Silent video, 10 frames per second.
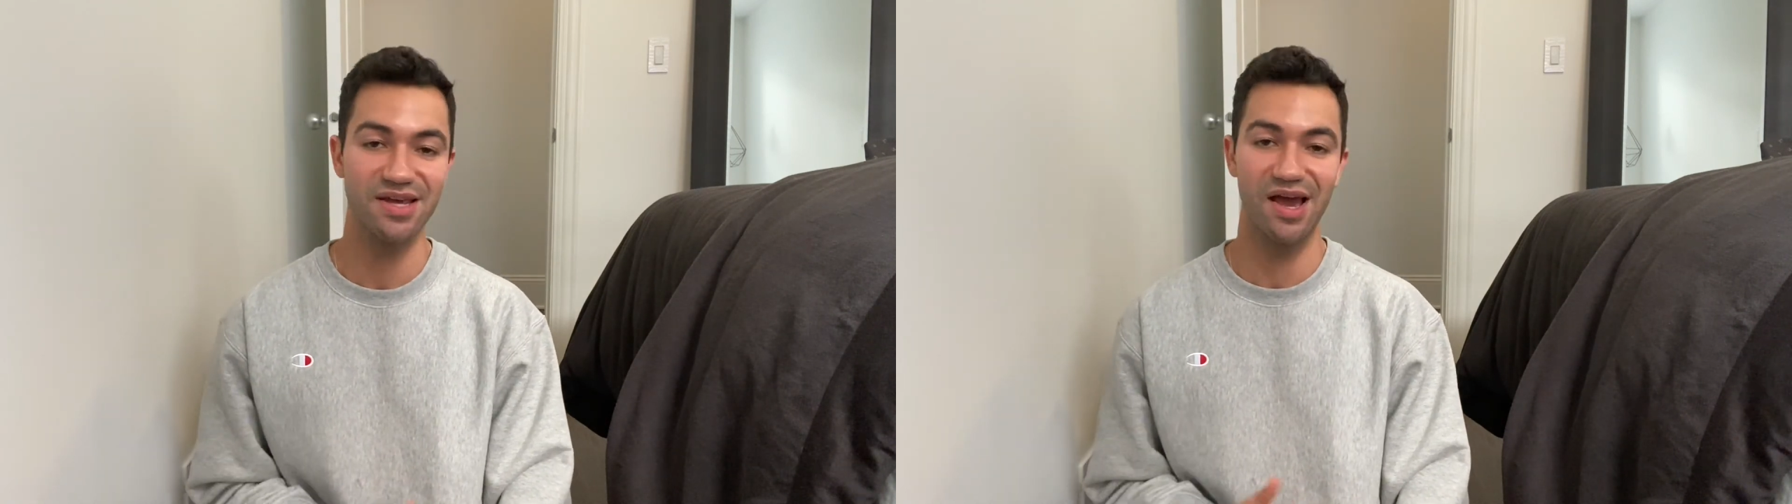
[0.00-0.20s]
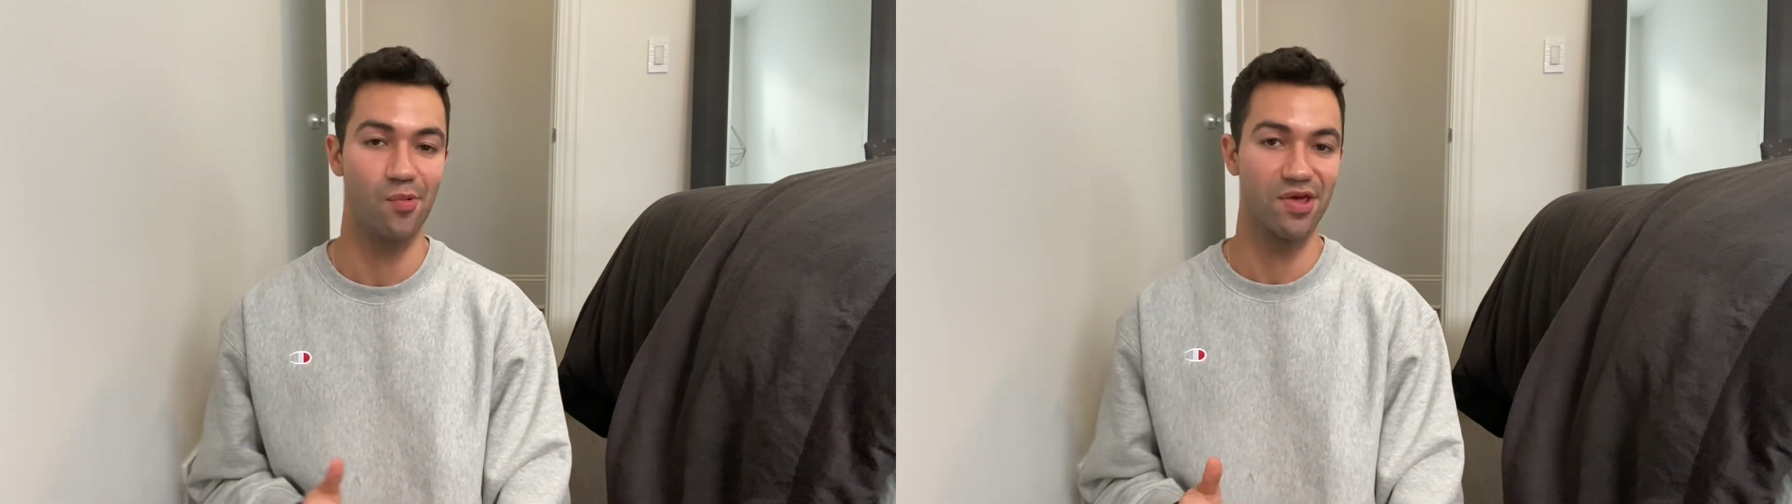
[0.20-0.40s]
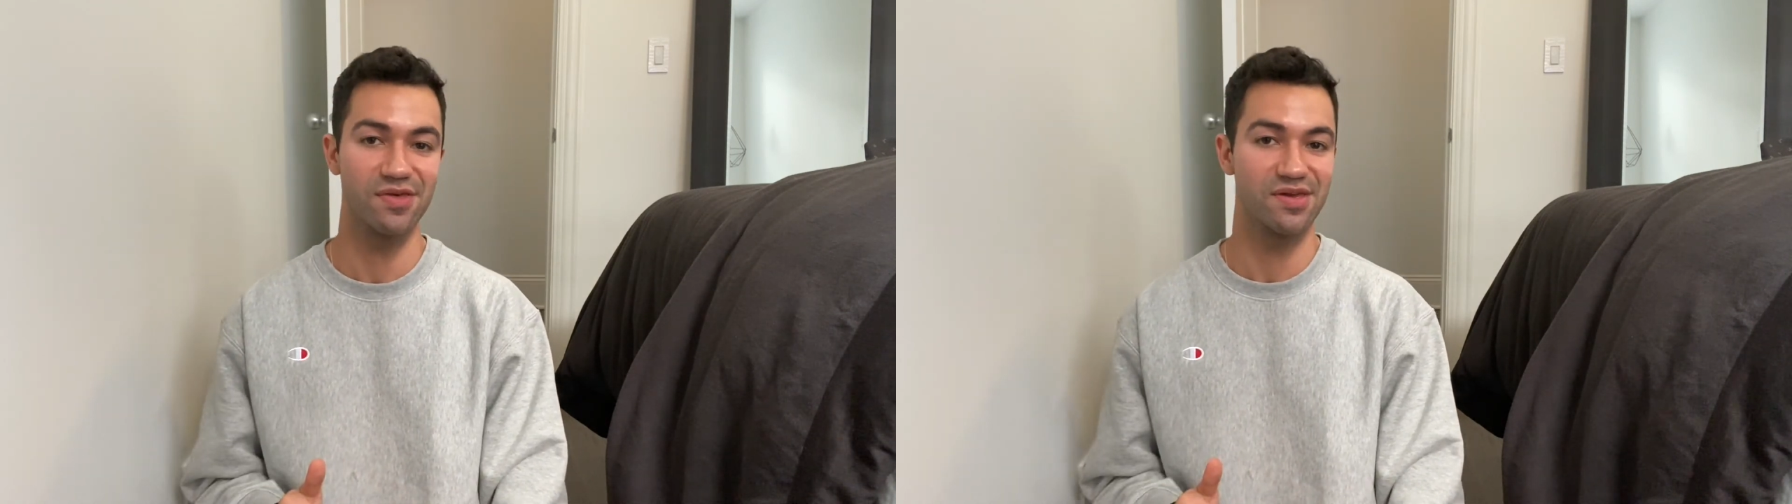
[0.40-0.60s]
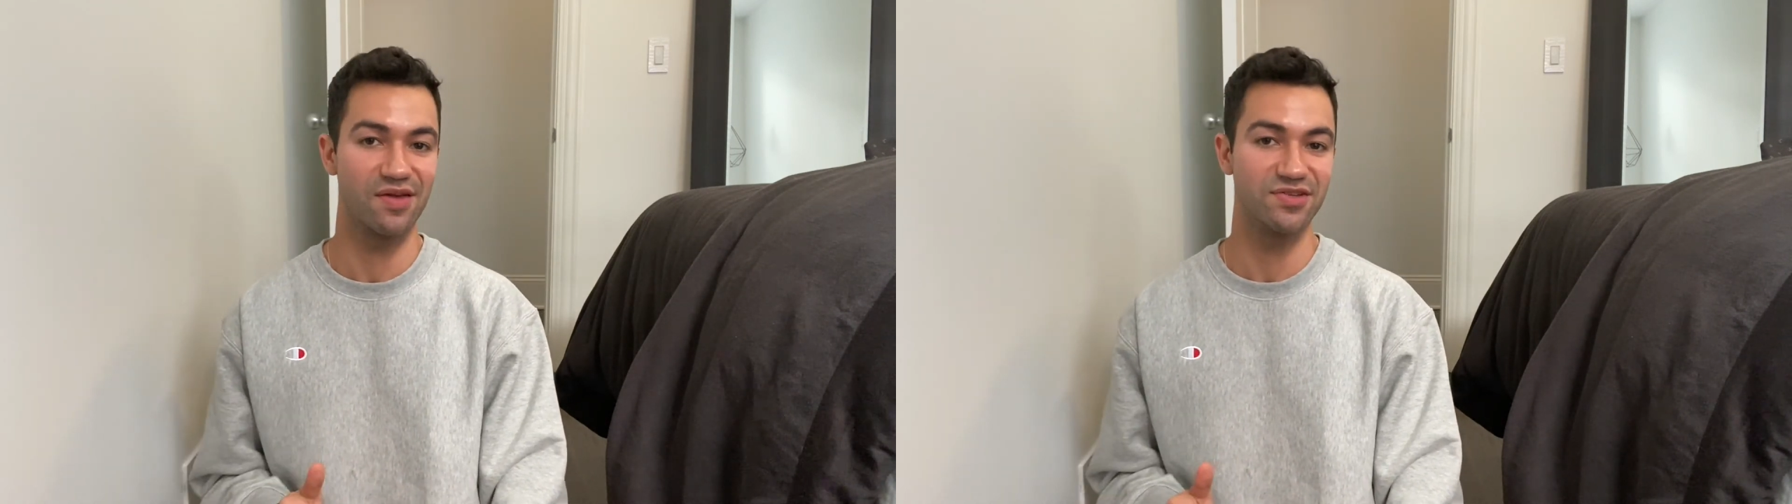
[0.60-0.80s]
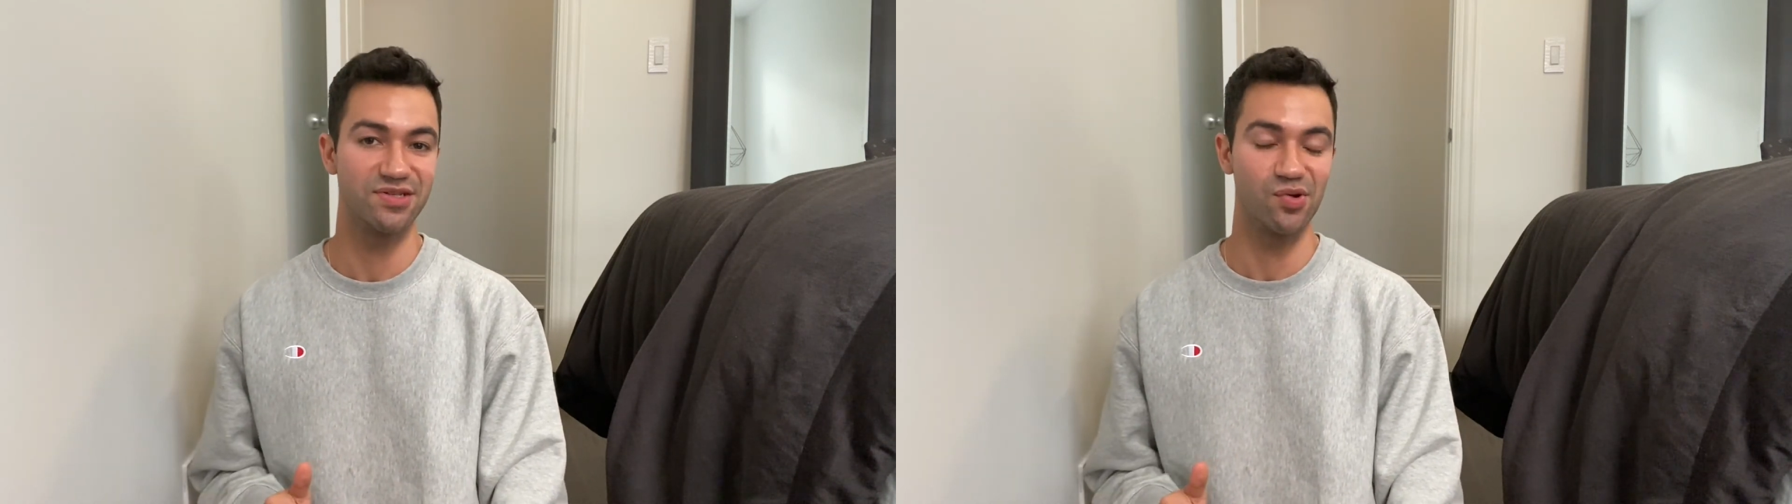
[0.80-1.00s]
I want to thank
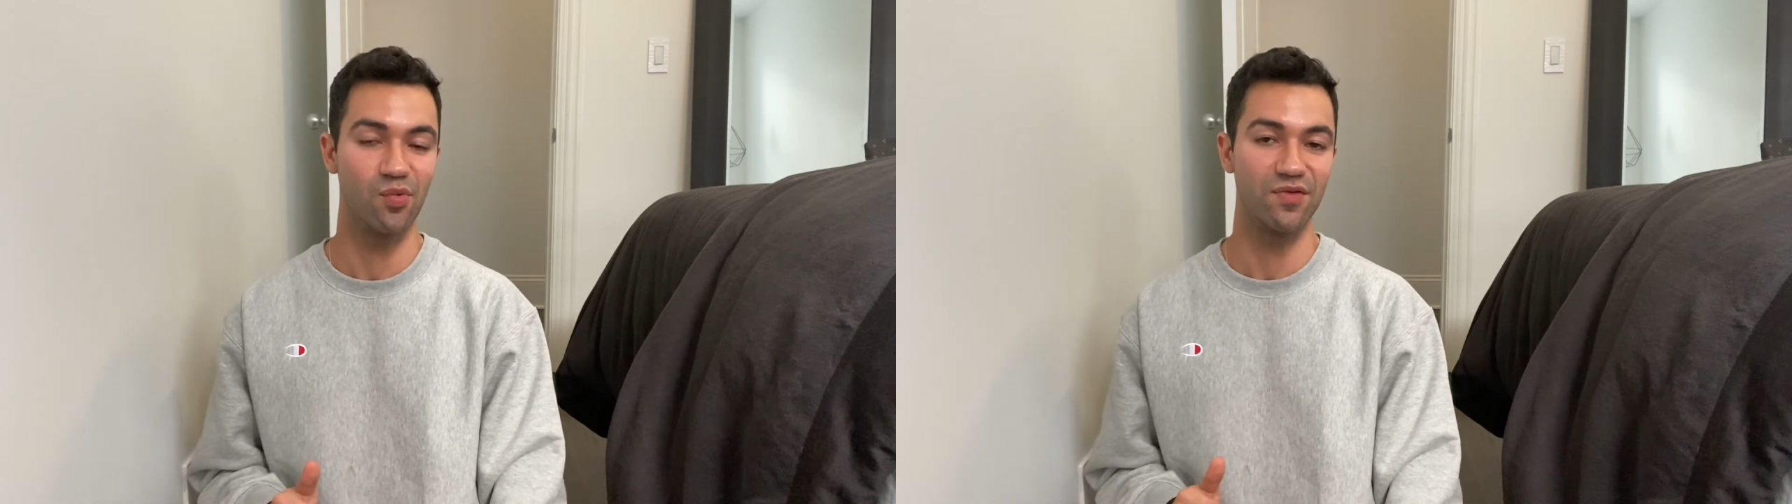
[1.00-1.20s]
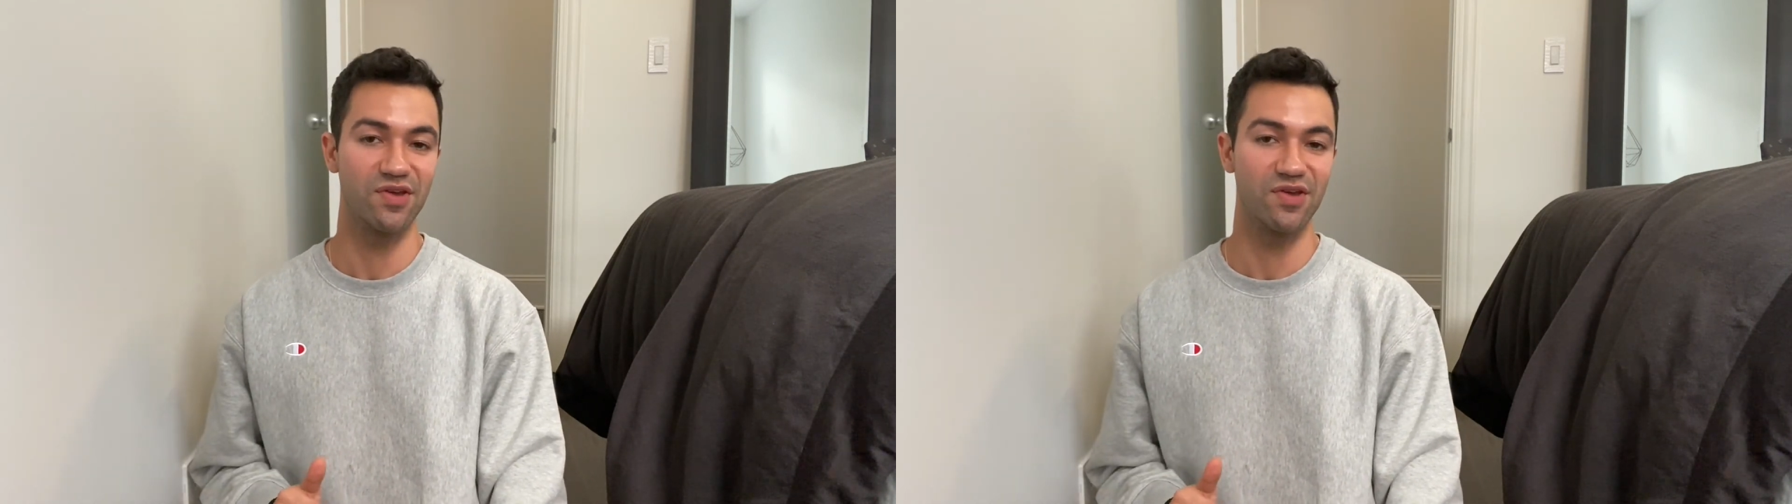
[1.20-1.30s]
every single one of